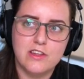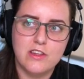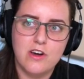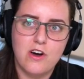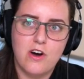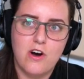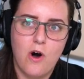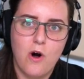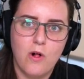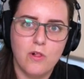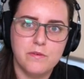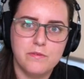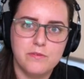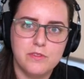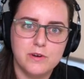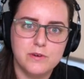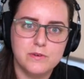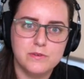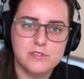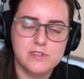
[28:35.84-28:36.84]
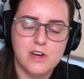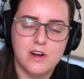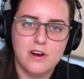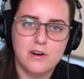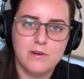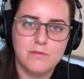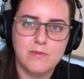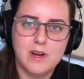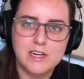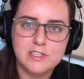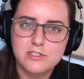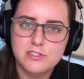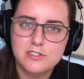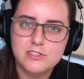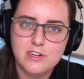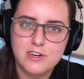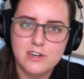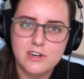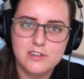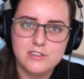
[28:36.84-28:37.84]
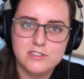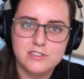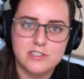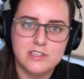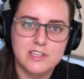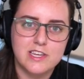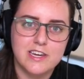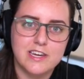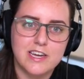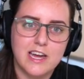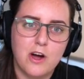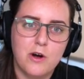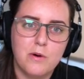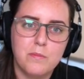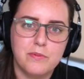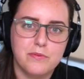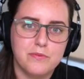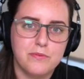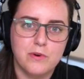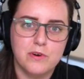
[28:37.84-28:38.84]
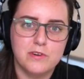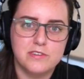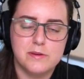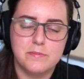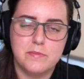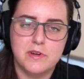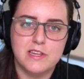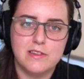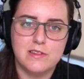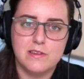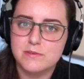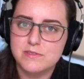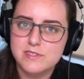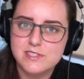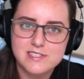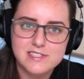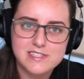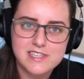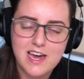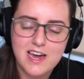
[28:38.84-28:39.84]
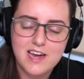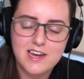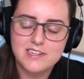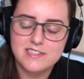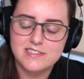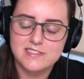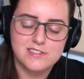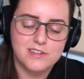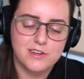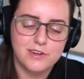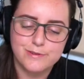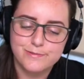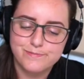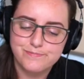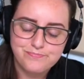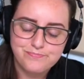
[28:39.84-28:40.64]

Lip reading: all of those are registered to the account before somebody loses that. And so,